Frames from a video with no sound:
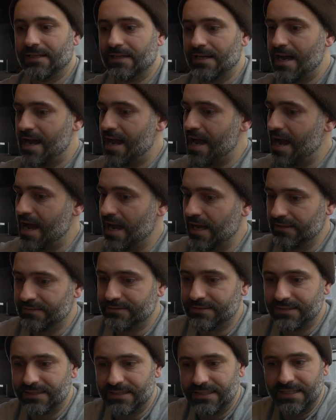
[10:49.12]
uh,
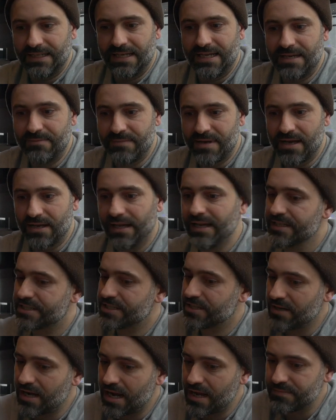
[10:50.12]
Instagram. email
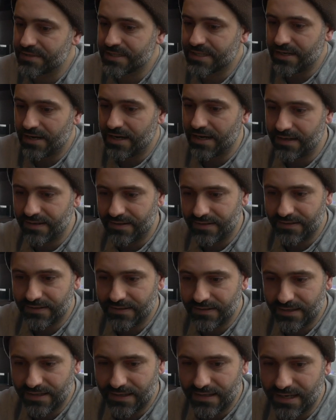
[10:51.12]
instagram's good
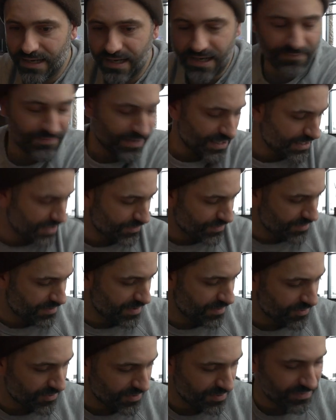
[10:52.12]
um, i gotta
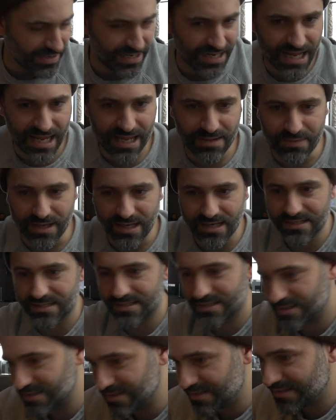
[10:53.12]
remember what my name is